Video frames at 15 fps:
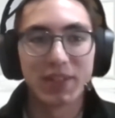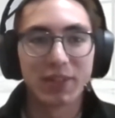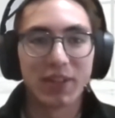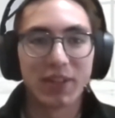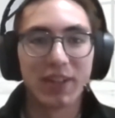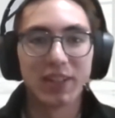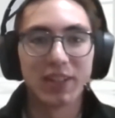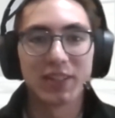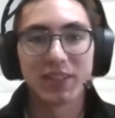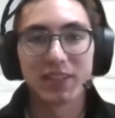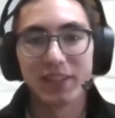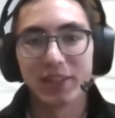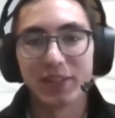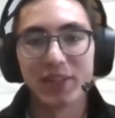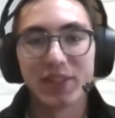across
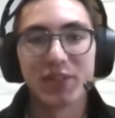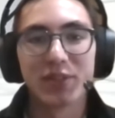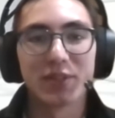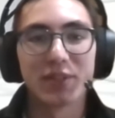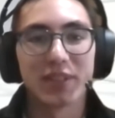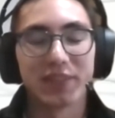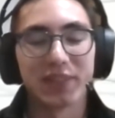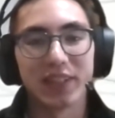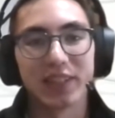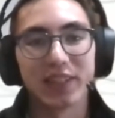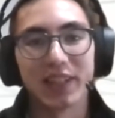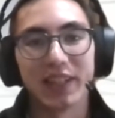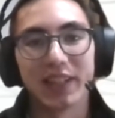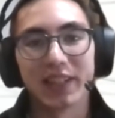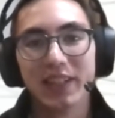a credential stuffing
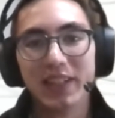attack,